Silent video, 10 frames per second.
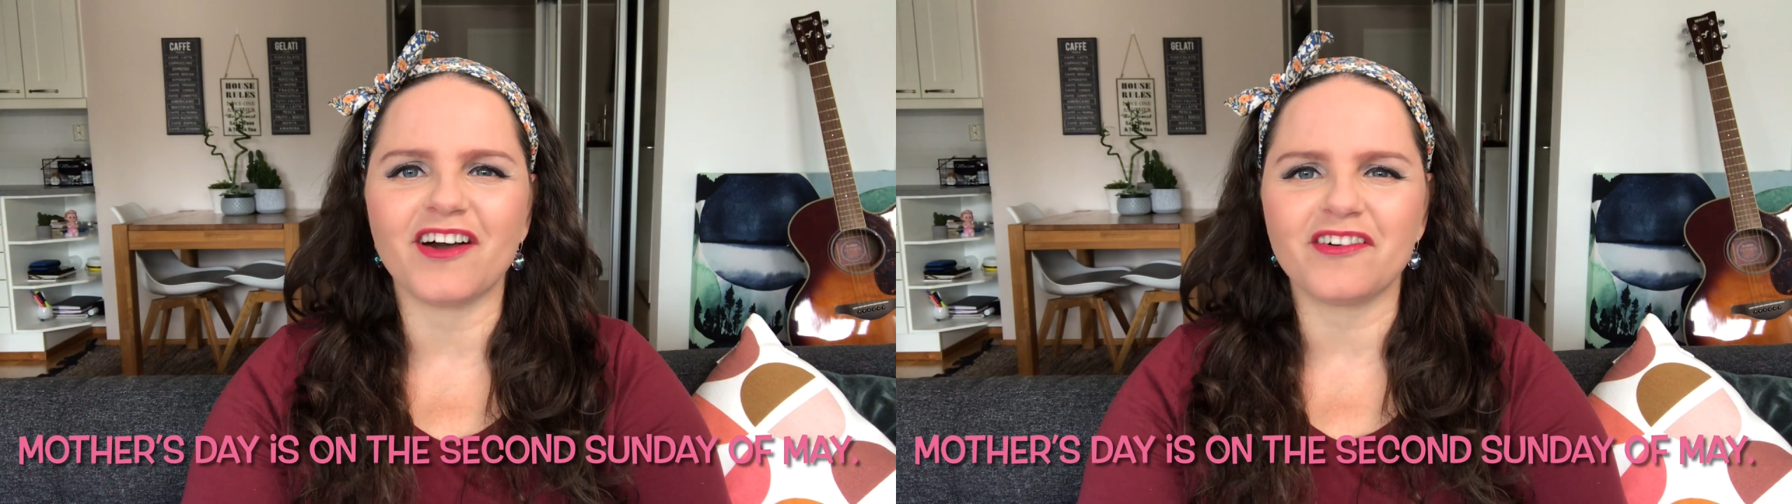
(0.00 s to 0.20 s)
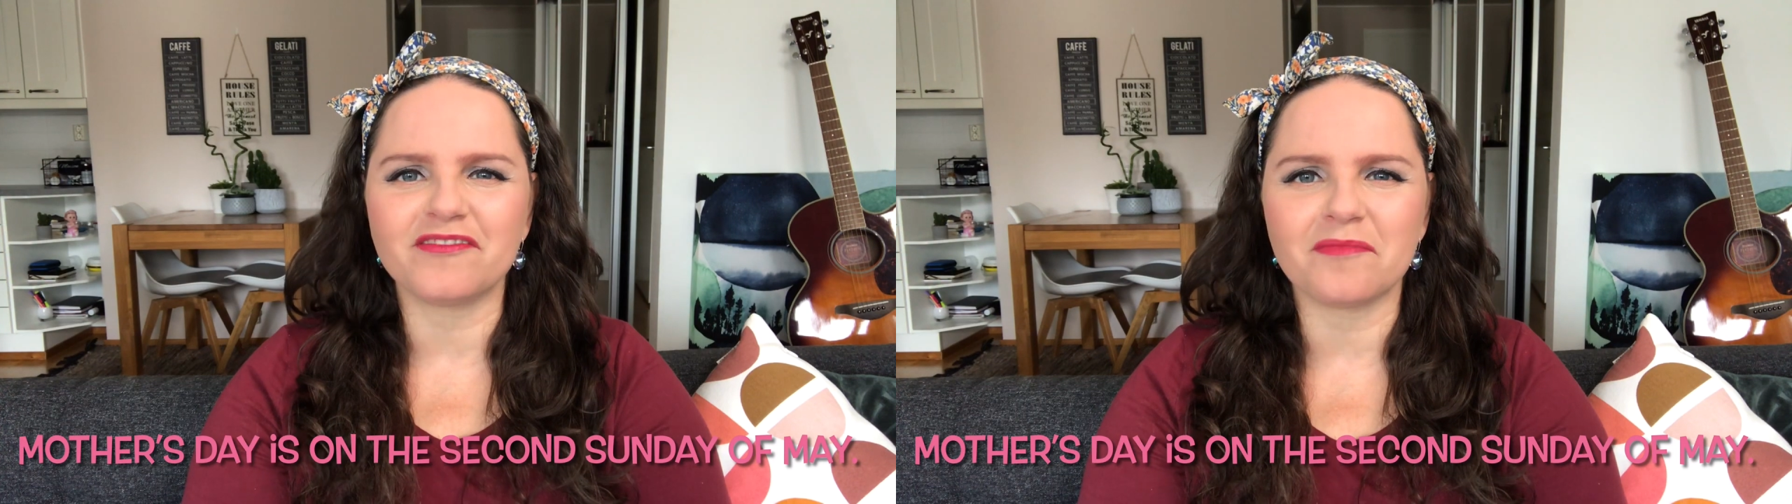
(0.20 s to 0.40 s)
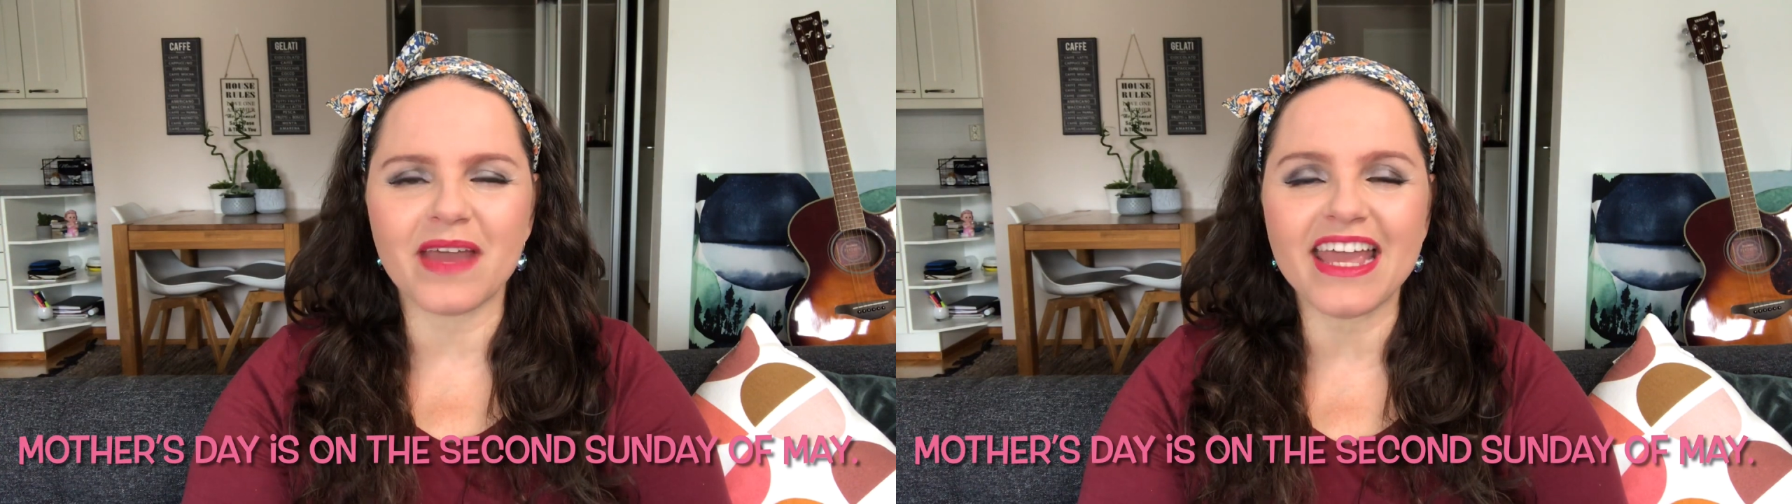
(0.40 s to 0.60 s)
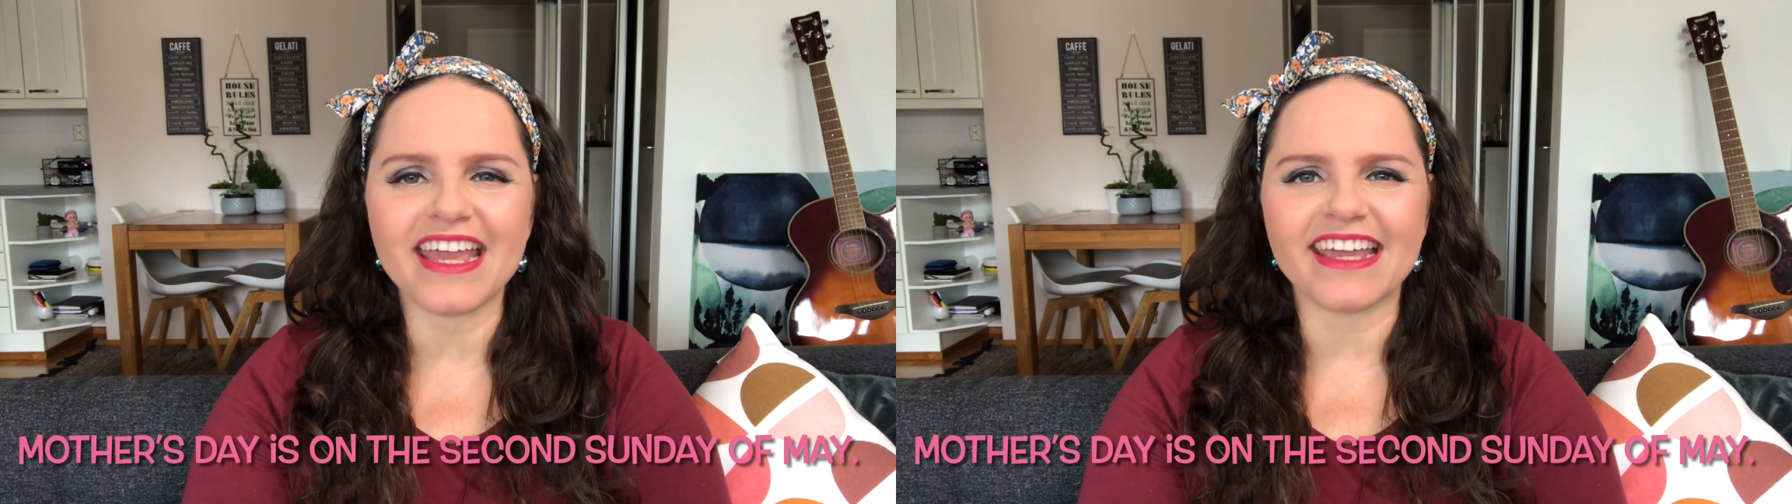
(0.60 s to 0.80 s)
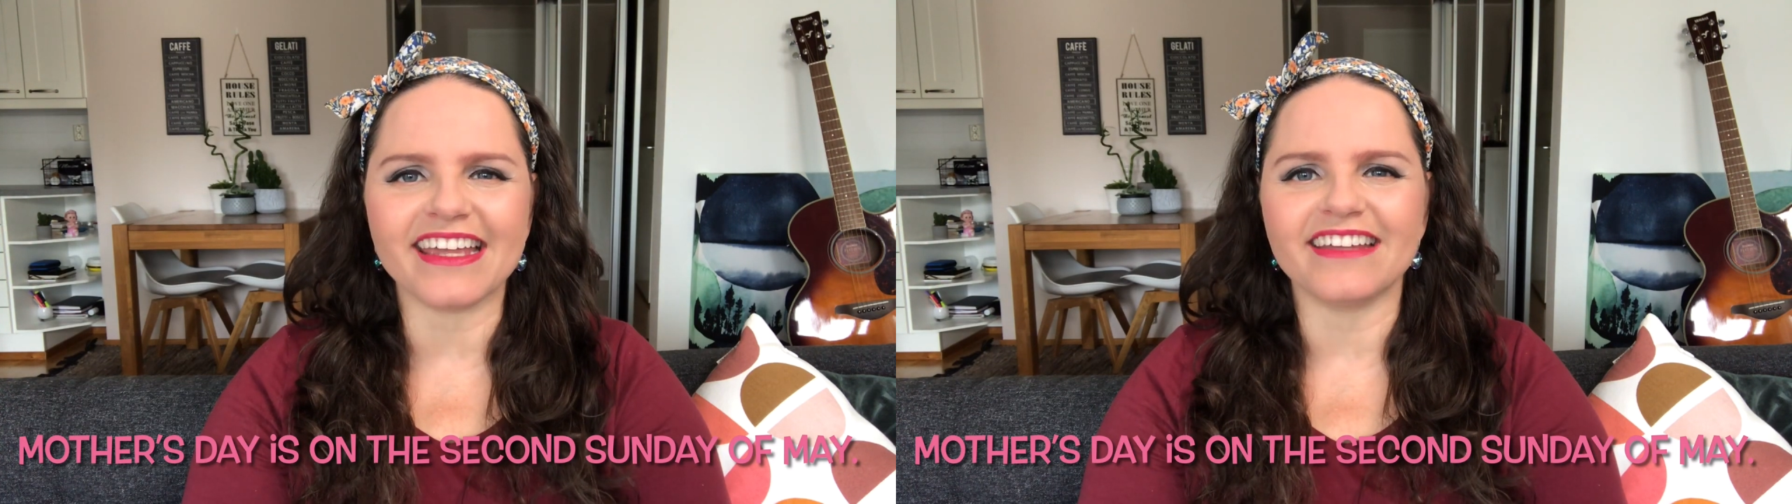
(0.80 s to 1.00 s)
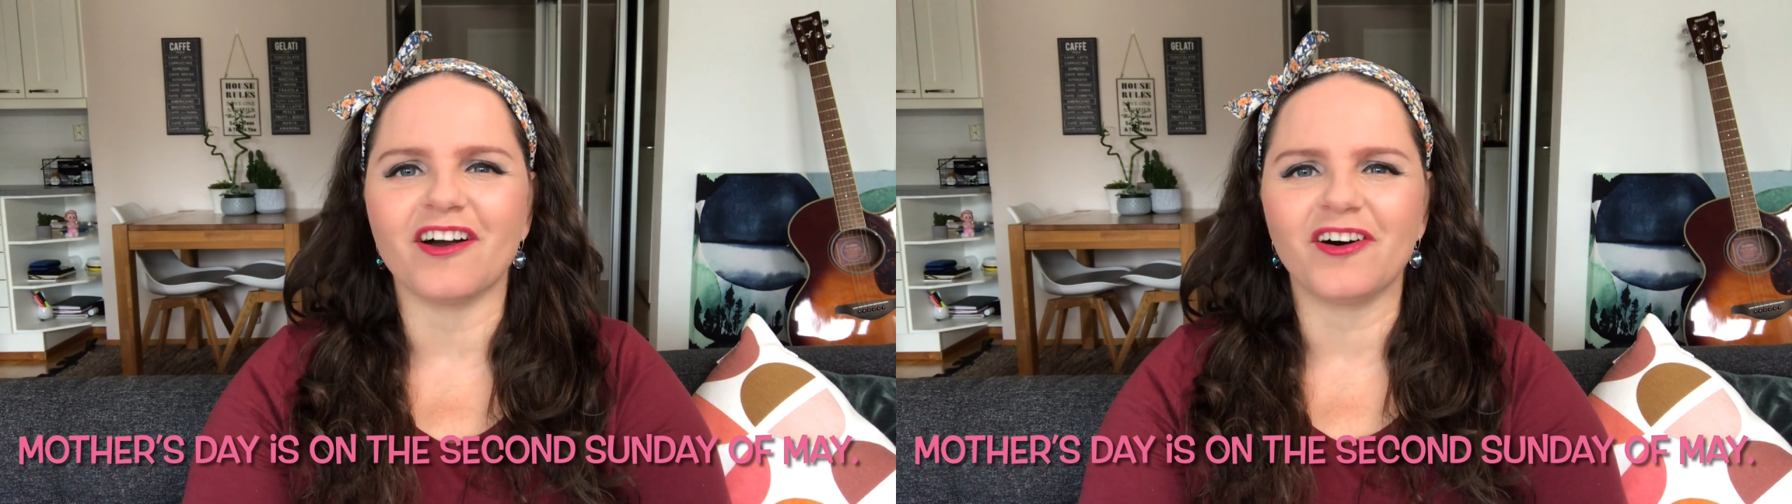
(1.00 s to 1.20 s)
of May.